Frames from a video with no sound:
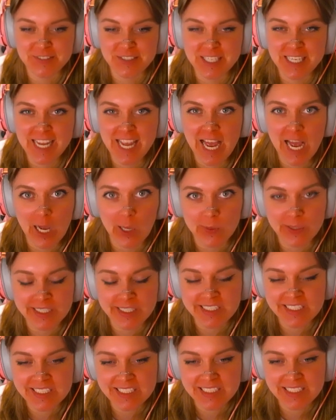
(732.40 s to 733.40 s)

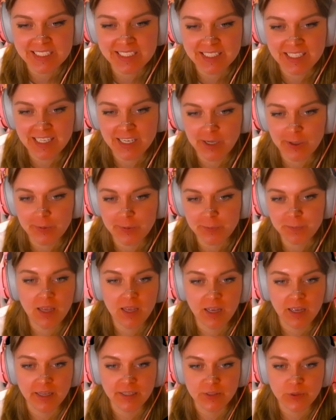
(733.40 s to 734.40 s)
hours, you know,
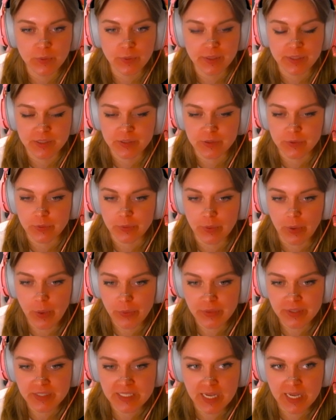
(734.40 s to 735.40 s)
towards
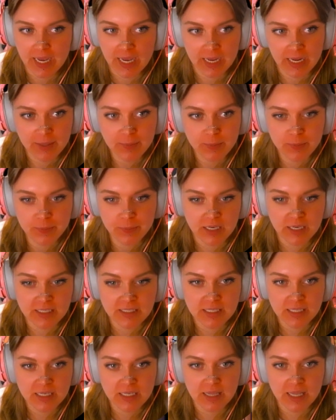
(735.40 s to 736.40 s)
growth time. I
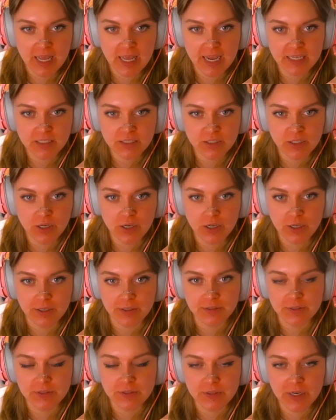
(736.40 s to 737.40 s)
said last
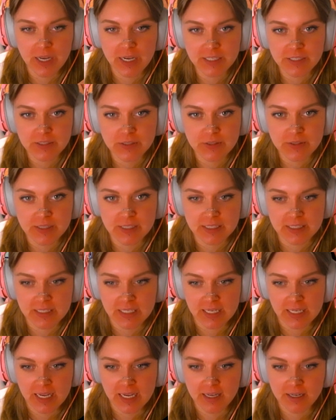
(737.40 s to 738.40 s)
call. Do not do this
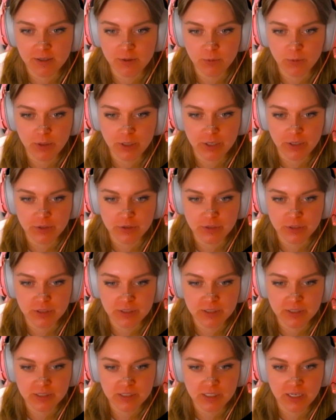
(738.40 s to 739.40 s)
again where you
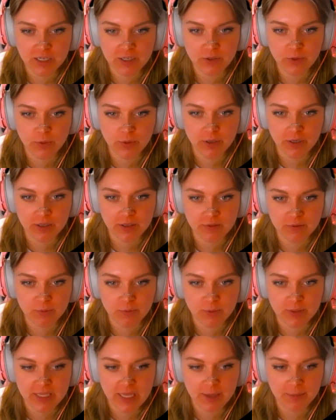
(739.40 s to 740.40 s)
just ignore
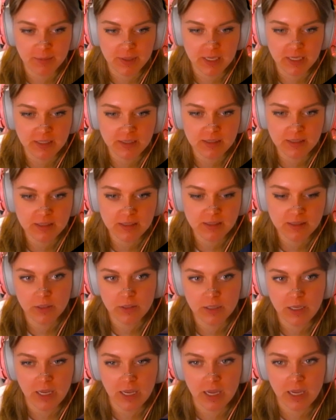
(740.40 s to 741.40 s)
what that means.
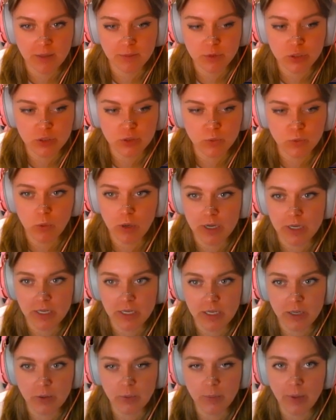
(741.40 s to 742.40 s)
Okay, I'm just
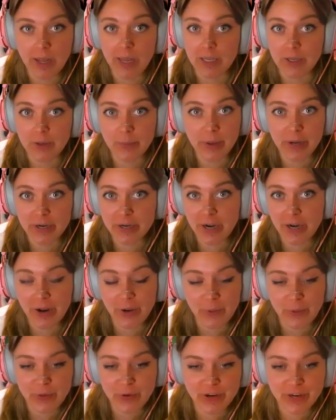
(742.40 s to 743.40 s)
walking away. You better
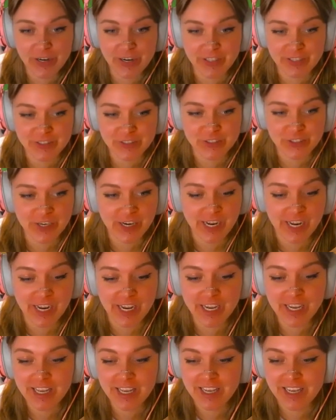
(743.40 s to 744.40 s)
not order another drink.
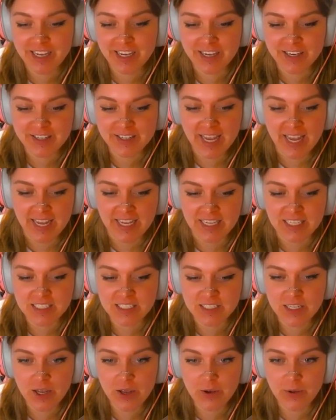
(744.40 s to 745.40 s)
Okay,
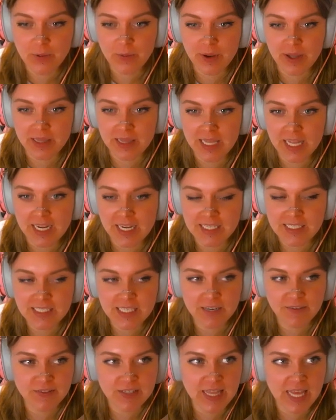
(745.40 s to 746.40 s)
so like I
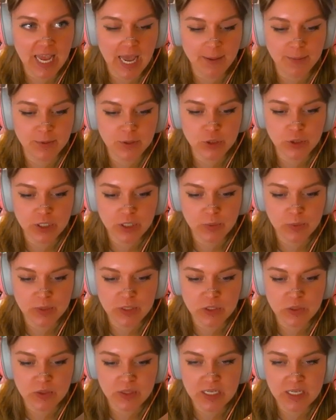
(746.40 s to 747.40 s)
said, for the apple tree, we
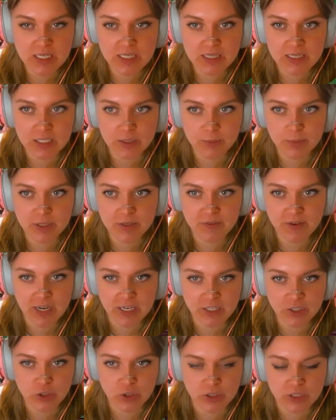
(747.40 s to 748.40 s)
do need a little bit of
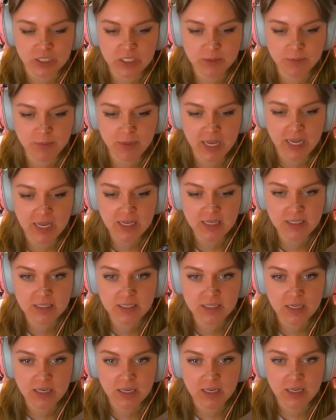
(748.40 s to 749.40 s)
extra
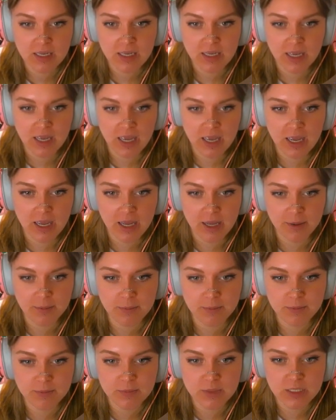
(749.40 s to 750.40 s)
space.
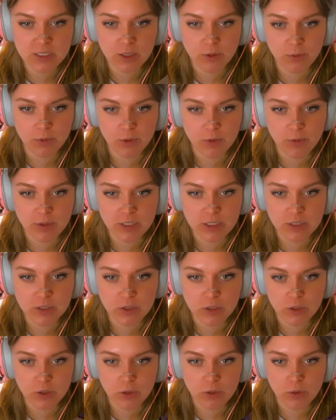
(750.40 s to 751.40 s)
So we're going
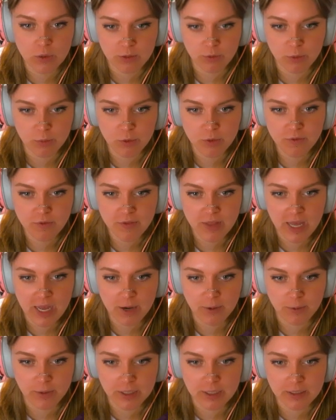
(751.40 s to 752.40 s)
to remove
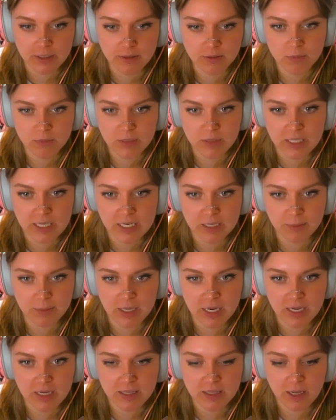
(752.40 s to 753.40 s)
that one, plant
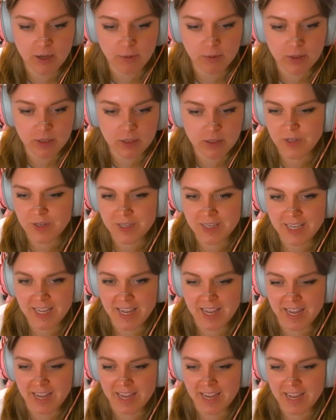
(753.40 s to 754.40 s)
back that one.
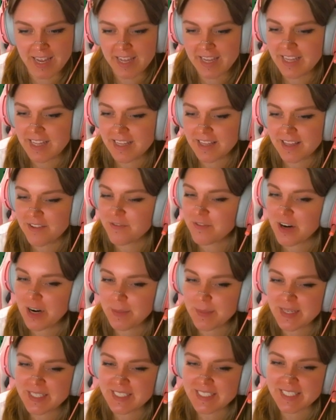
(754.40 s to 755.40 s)
Okay, the
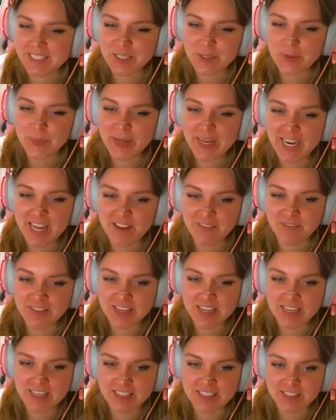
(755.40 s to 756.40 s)
farming's a little bit
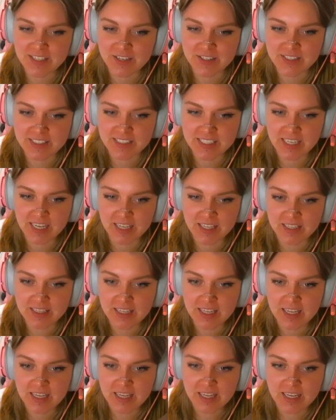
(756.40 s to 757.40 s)
iffy. It's hard to
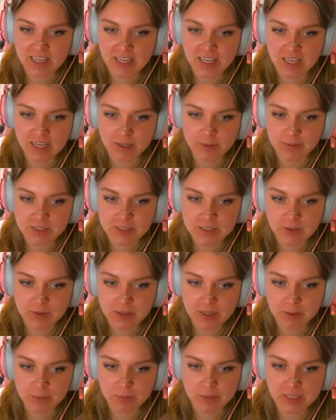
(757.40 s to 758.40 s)
tell. Let's go
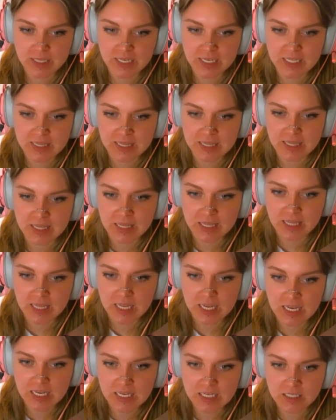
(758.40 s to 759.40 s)
ahead and plant
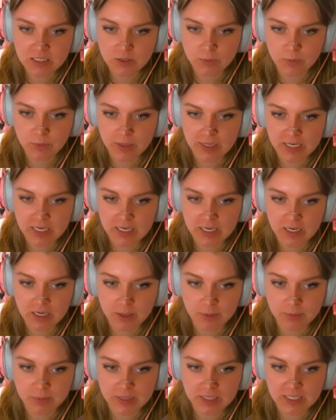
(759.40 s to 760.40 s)
this. Why can I
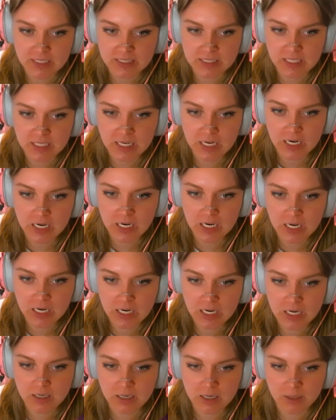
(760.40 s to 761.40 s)
not plant it here?
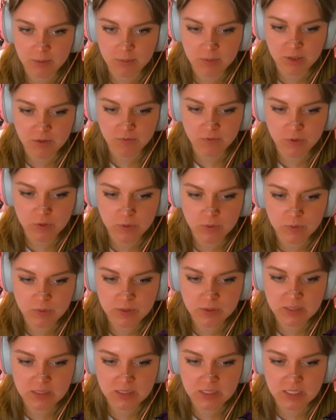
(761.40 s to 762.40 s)
I'm
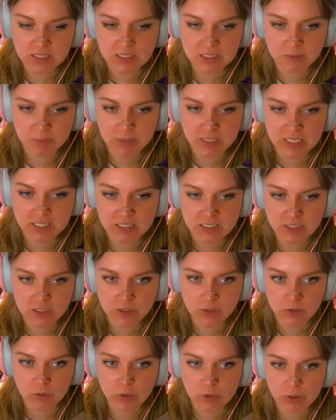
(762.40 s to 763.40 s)
confused. Is it because
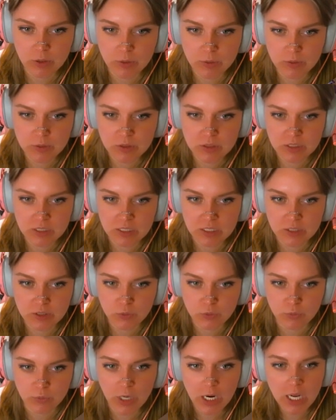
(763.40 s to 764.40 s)
it's too close to
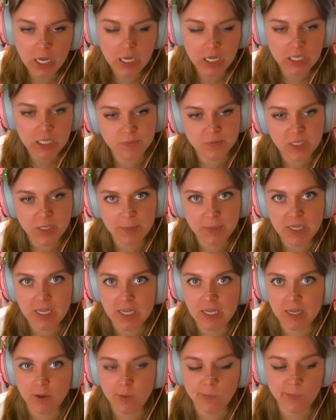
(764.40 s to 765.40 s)
this rock? Let
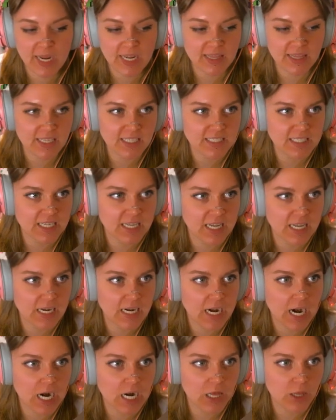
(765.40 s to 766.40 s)
me mine this and get
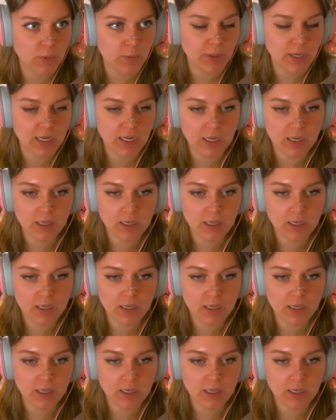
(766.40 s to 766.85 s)
it out of the way.